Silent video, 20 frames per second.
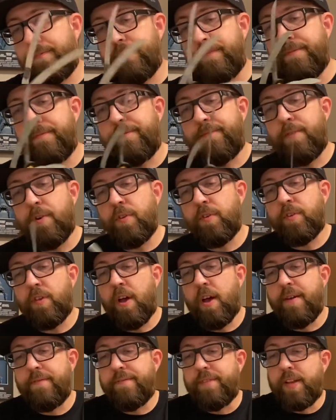first
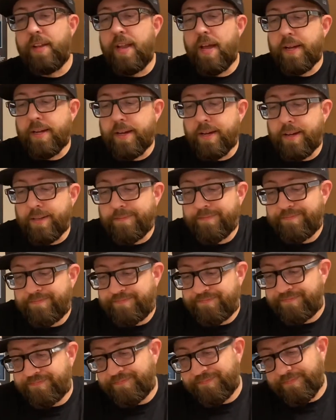off, the NECA,
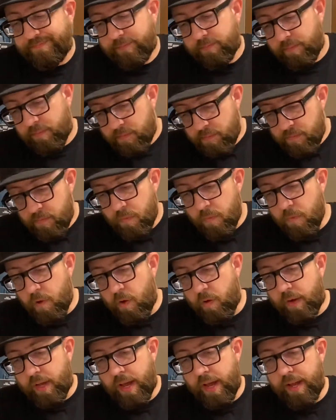
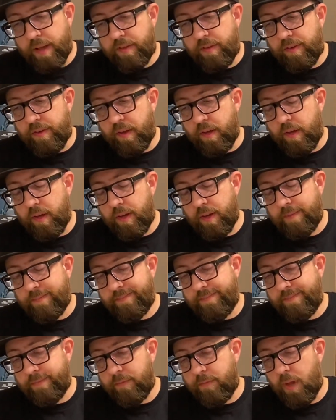okay, it's
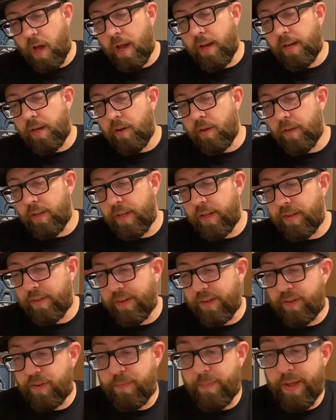not nearly as
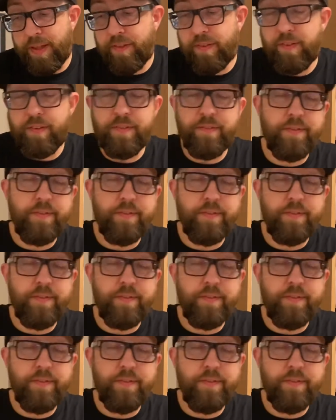expensive.